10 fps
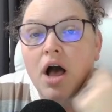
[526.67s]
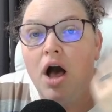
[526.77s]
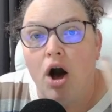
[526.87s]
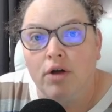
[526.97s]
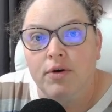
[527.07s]

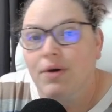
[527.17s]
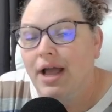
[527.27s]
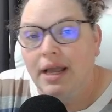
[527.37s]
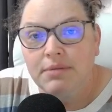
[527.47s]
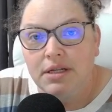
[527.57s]
Although I
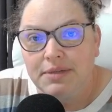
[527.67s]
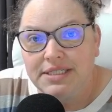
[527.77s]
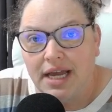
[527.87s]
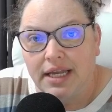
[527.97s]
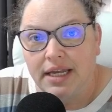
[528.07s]
am going to be
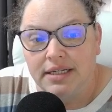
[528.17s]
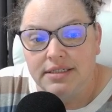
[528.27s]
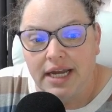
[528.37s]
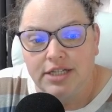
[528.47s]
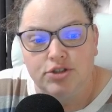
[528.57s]
taking
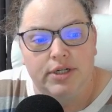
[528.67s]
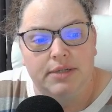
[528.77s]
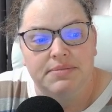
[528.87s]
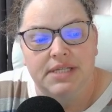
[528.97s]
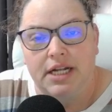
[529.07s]
day
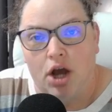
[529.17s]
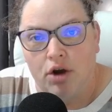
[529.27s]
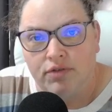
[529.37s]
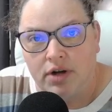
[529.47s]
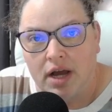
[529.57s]
trips and
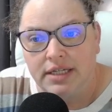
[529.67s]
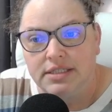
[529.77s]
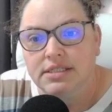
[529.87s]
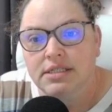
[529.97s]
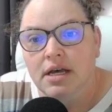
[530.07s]

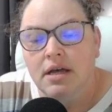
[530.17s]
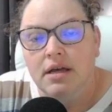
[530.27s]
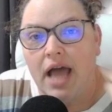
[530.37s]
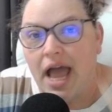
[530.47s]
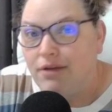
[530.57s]
overnights
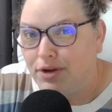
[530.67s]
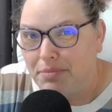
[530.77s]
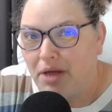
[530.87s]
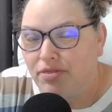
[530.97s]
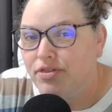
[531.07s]
every
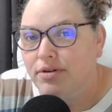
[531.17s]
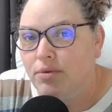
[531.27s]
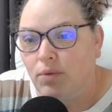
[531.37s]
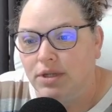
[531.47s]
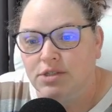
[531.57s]
month
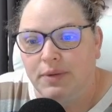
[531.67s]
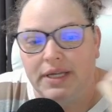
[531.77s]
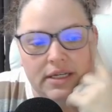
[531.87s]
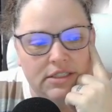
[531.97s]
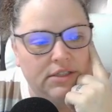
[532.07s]
once we
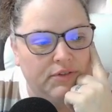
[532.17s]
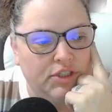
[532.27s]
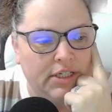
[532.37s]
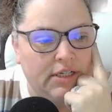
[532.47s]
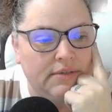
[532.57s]
get to
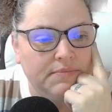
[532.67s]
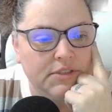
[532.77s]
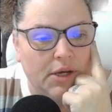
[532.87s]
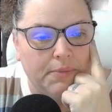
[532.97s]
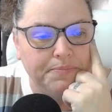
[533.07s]
Virginia.
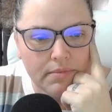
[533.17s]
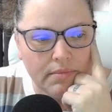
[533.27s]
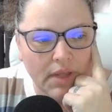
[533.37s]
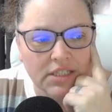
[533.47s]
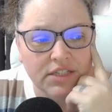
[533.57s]
So
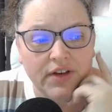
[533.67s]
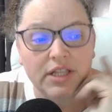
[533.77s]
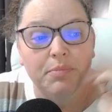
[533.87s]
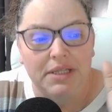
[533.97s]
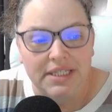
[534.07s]

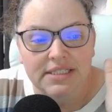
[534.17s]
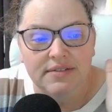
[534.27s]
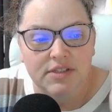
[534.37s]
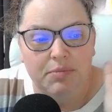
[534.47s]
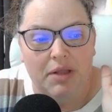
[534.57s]
develop a list
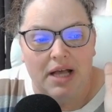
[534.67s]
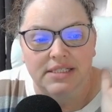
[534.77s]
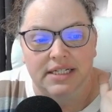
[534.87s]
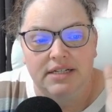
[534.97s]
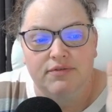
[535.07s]
of supplies
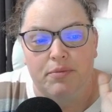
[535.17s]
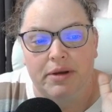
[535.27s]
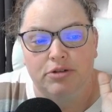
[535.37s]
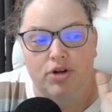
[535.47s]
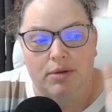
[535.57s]
needed for
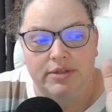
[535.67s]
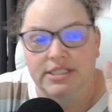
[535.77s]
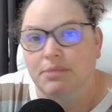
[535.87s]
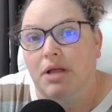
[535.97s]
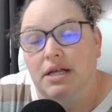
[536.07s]
mail drop
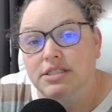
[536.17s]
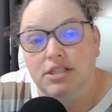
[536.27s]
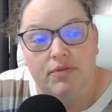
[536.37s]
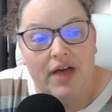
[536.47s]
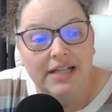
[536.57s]
resupplies.
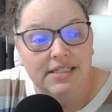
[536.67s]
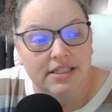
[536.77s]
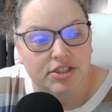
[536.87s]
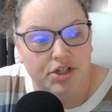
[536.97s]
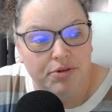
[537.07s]
So that's in
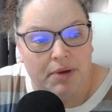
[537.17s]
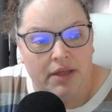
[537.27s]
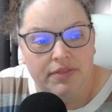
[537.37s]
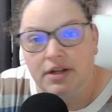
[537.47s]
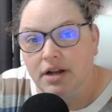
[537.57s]
the 2
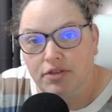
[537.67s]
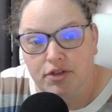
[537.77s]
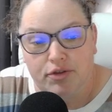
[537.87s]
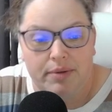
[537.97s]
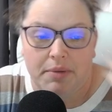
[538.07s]
month, not the
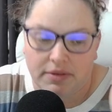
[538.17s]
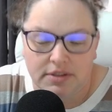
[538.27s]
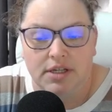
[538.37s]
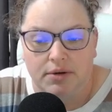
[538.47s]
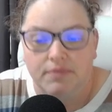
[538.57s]
3 month.
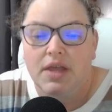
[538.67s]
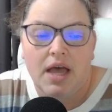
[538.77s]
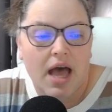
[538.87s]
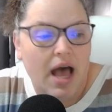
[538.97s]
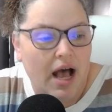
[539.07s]
So
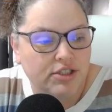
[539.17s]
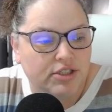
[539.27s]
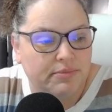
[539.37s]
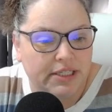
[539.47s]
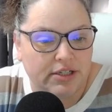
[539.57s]
I should
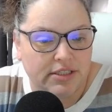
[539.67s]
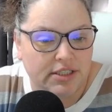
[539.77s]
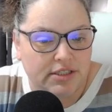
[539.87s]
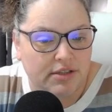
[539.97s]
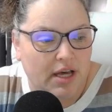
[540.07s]
be good to
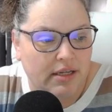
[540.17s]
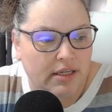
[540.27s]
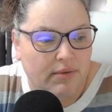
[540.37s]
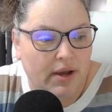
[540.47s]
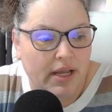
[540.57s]
do that
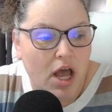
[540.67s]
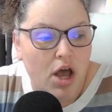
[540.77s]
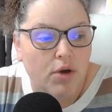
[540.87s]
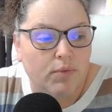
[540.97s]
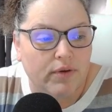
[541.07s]
anyway.
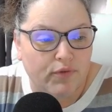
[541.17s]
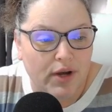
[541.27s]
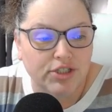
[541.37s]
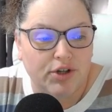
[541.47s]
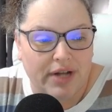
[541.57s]

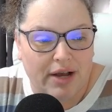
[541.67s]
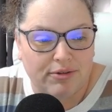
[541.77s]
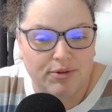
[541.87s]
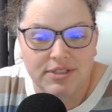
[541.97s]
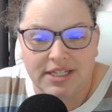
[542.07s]
Refresh on
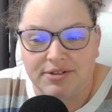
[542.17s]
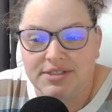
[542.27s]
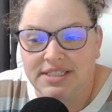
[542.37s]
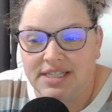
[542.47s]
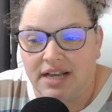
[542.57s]
outdoor skills
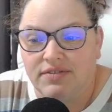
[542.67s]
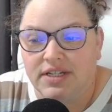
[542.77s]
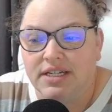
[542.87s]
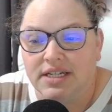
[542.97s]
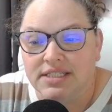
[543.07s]
and safety.
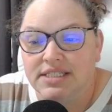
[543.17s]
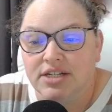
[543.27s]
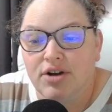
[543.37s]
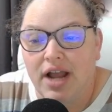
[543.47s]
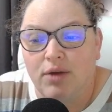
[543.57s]

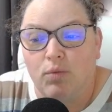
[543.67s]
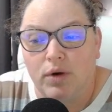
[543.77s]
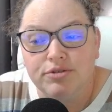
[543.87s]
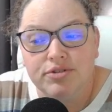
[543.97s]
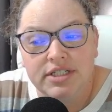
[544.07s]
Consider a
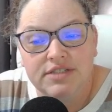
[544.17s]
wilderness